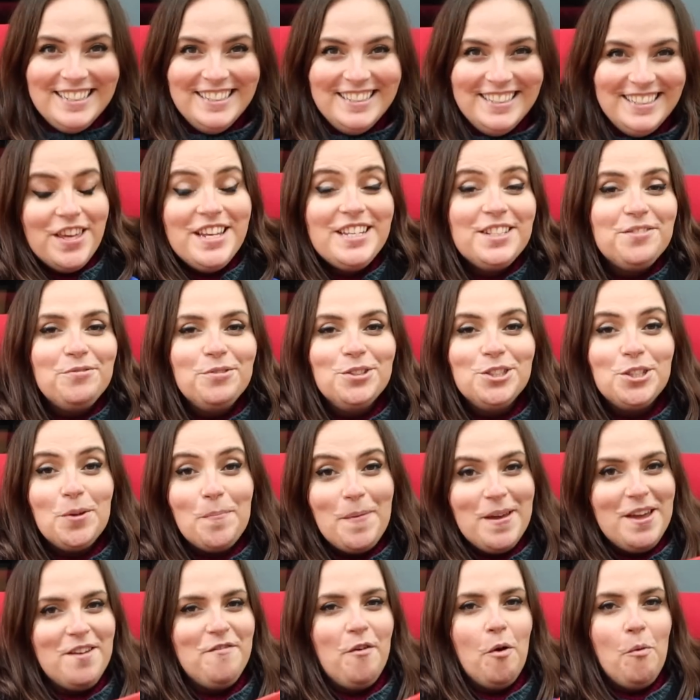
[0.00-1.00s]
This one's a
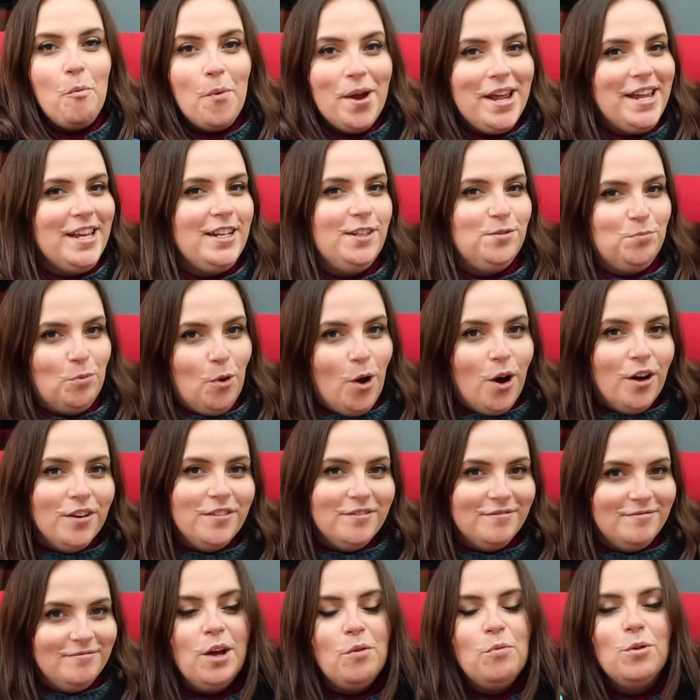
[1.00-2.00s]
bit of a weird one,
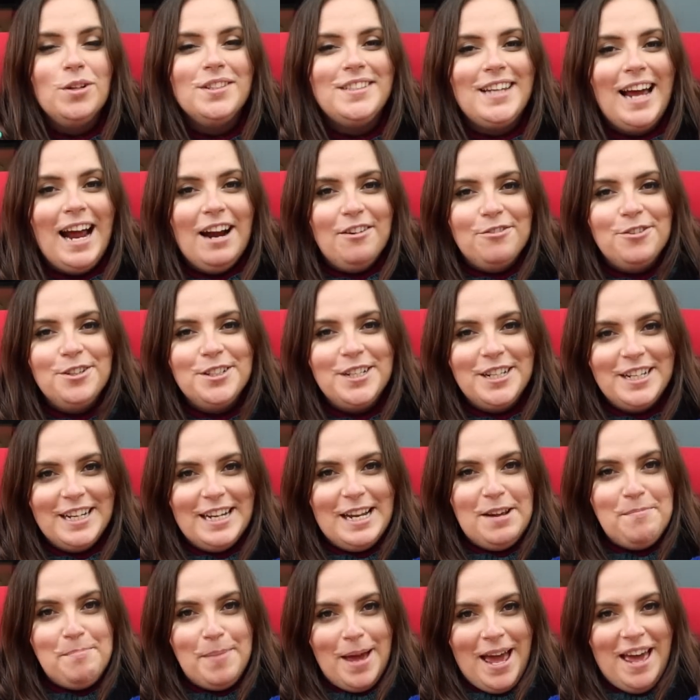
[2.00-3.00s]
and I want to
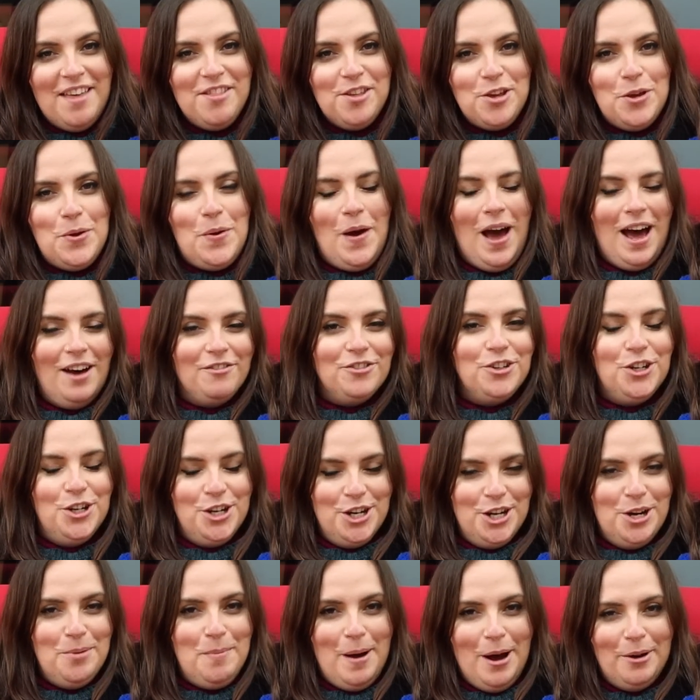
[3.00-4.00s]
arrogantly bet that you haven't
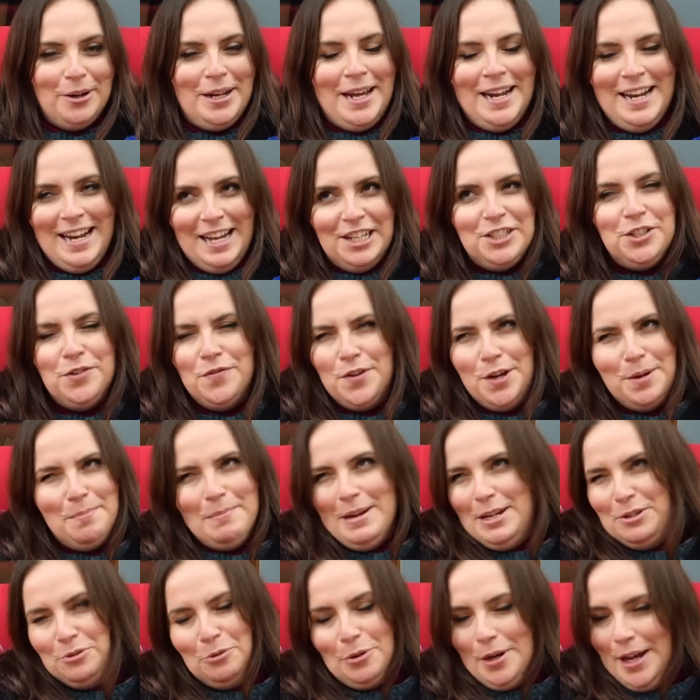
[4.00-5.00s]
heard about it unless you've heard
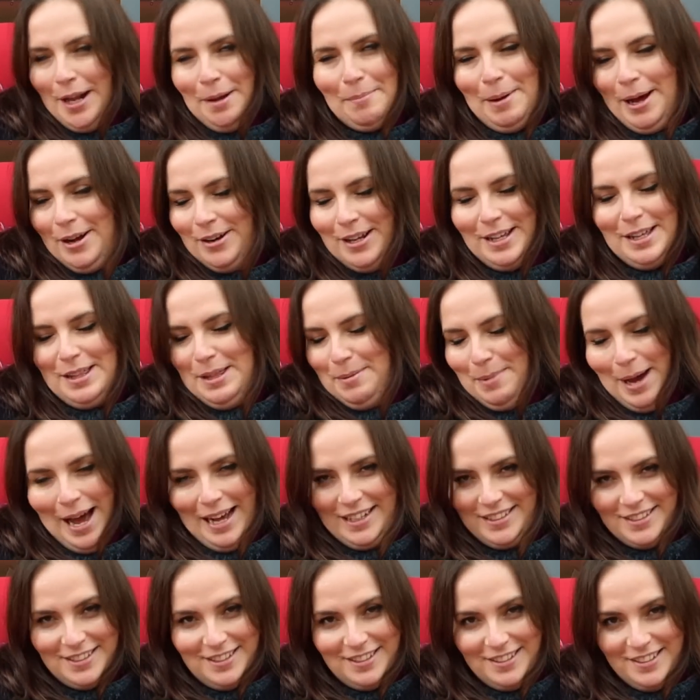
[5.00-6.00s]
me talking about it in the
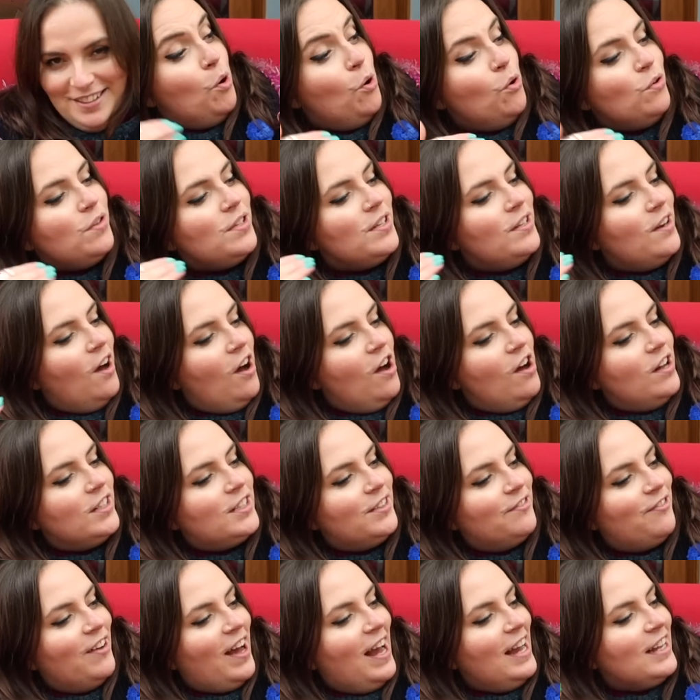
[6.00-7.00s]
past. Important
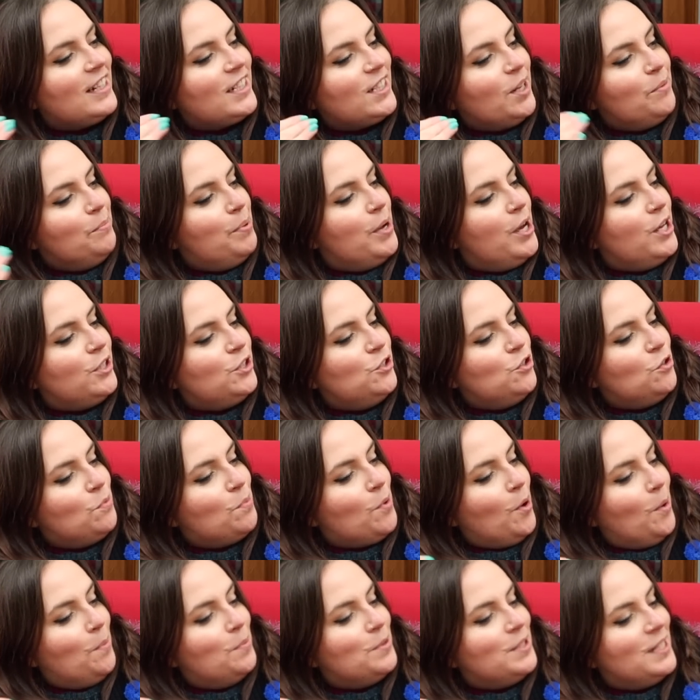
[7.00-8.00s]
artifacts and personal
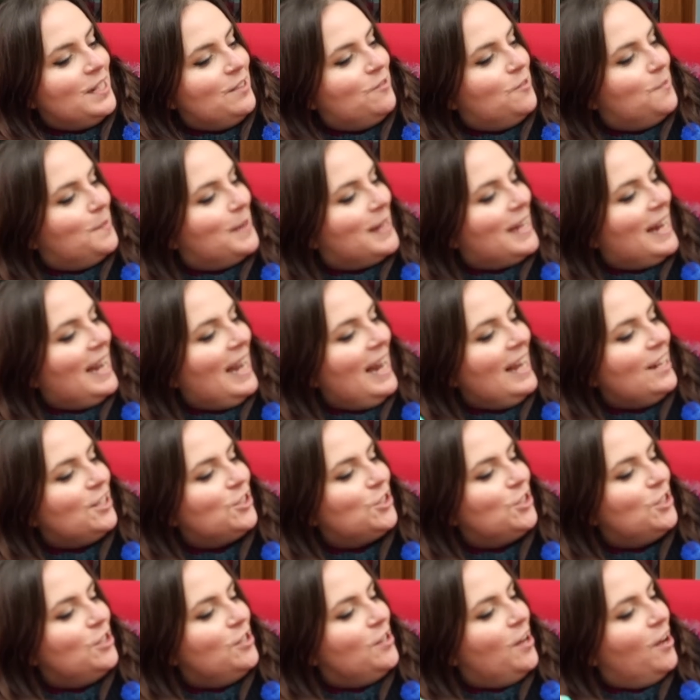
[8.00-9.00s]
property from the
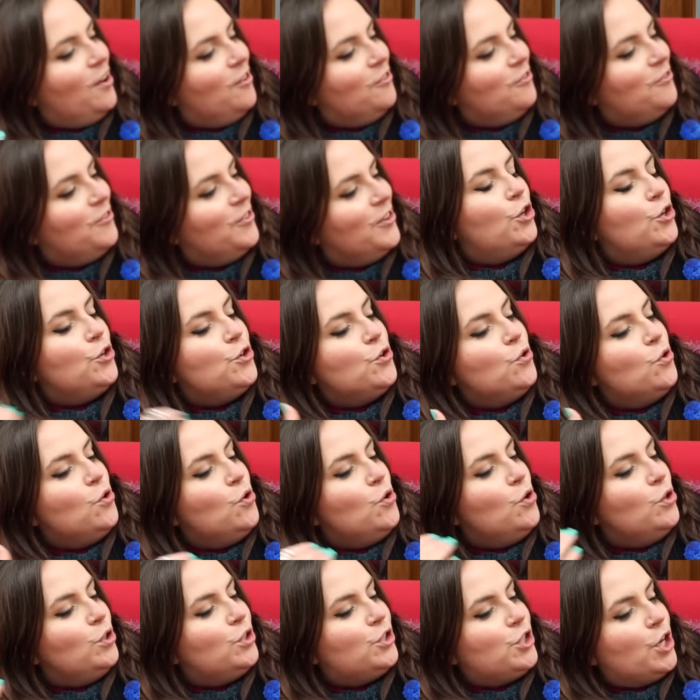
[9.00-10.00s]
collection of
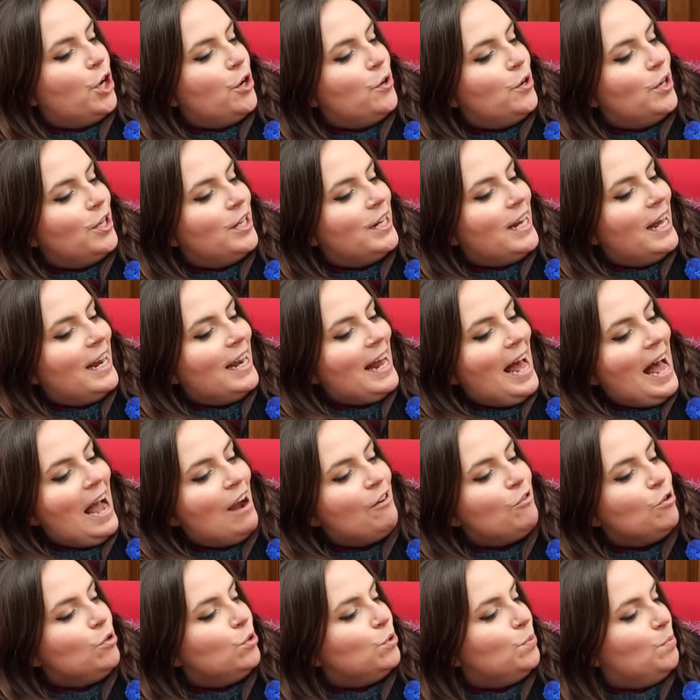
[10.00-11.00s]
Lenore Dolan and
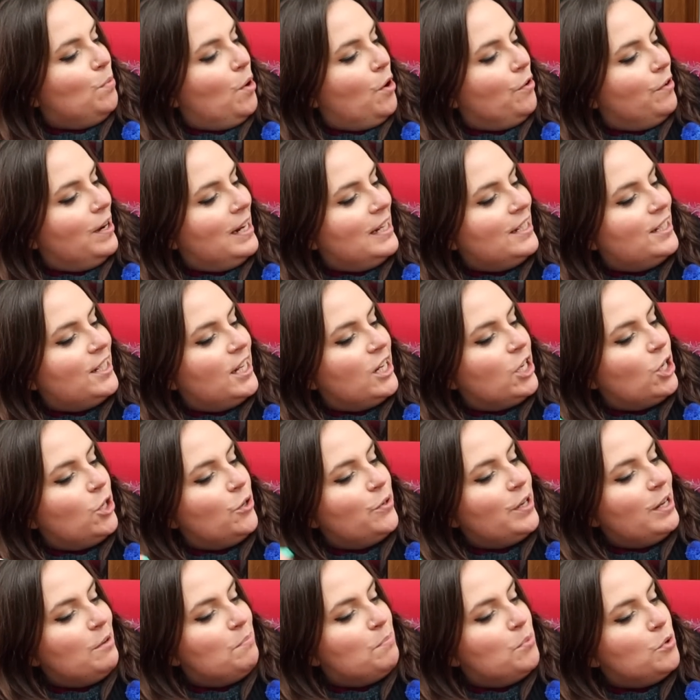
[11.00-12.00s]
Harold Morris,
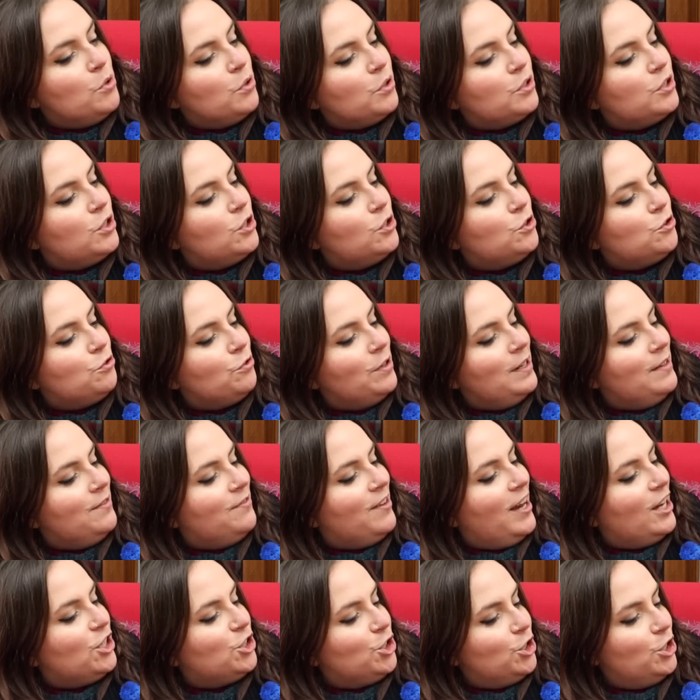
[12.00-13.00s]
including books, street
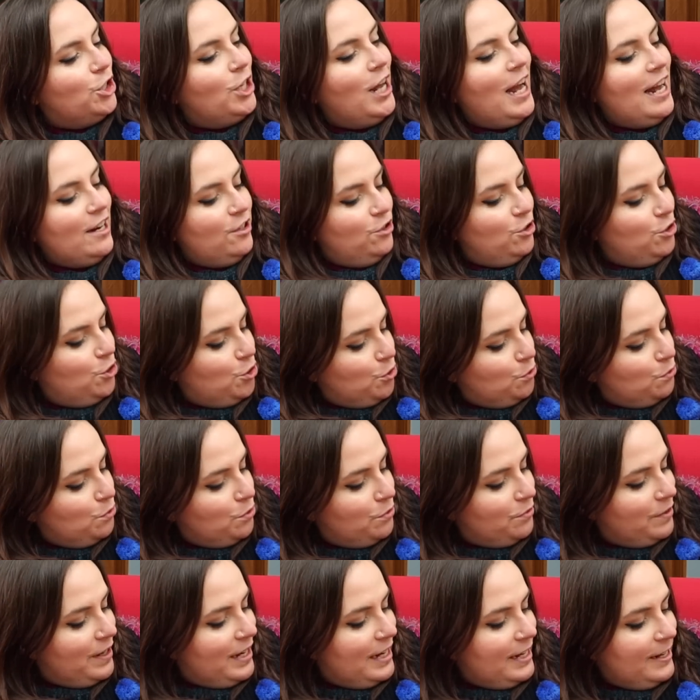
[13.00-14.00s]
fashion, and
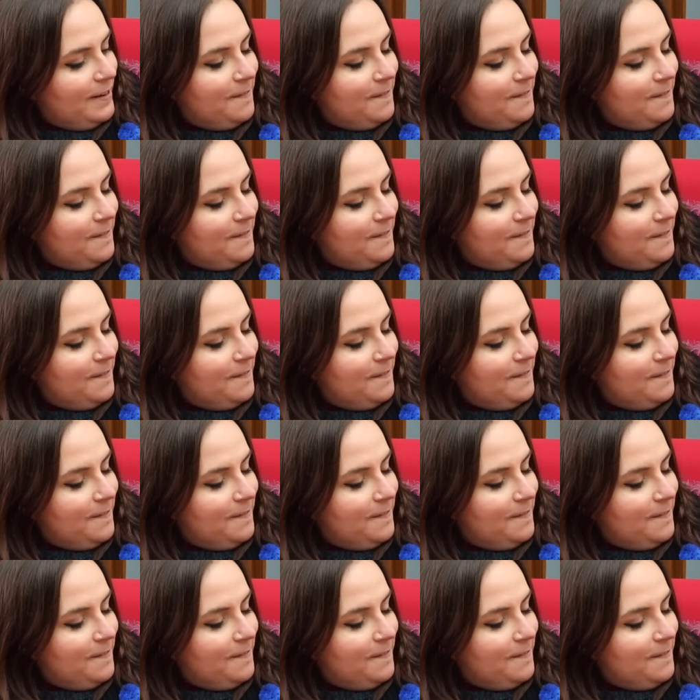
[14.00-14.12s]
jewellery.